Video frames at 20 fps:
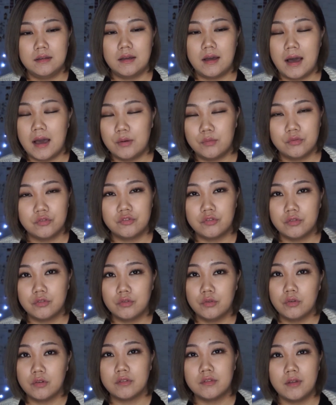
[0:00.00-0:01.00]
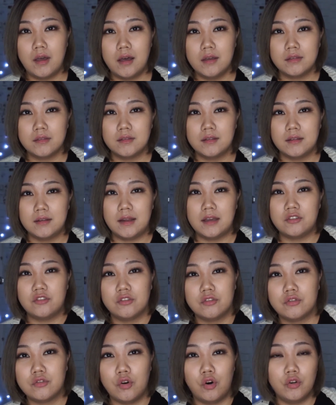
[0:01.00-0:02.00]
I was just so exhausted. I
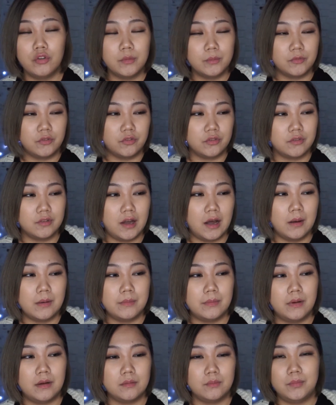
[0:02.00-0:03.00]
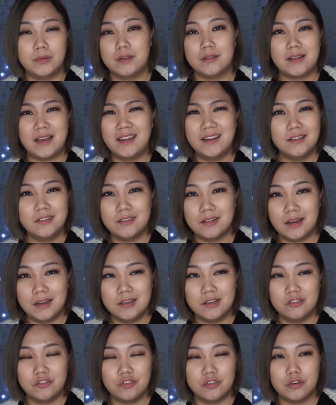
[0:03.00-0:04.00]
just told him to stop, because I
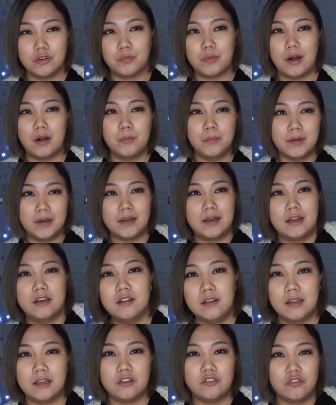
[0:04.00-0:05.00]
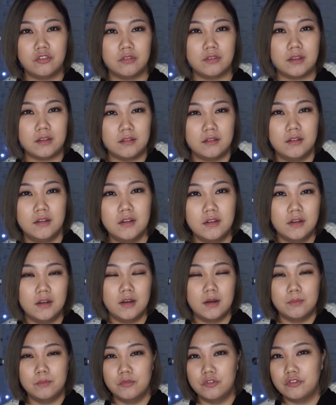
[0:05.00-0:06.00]
didn't turn around, but I kind of like just like
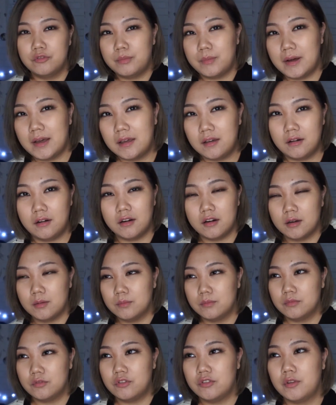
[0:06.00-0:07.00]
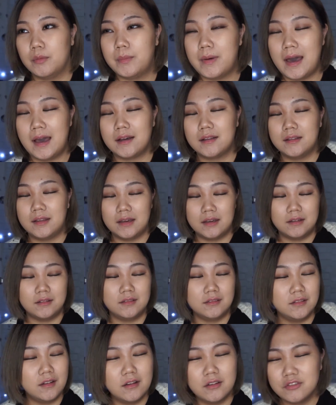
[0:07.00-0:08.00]
moved my arm to the back, like,
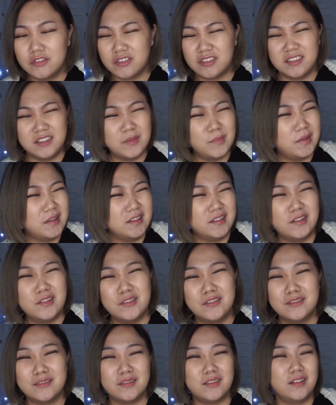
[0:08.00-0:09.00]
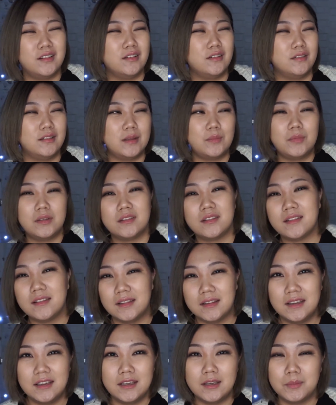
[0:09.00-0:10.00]
no, just leave me alone, you know, let me
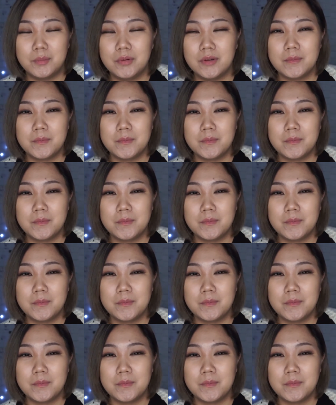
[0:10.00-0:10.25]
sleep.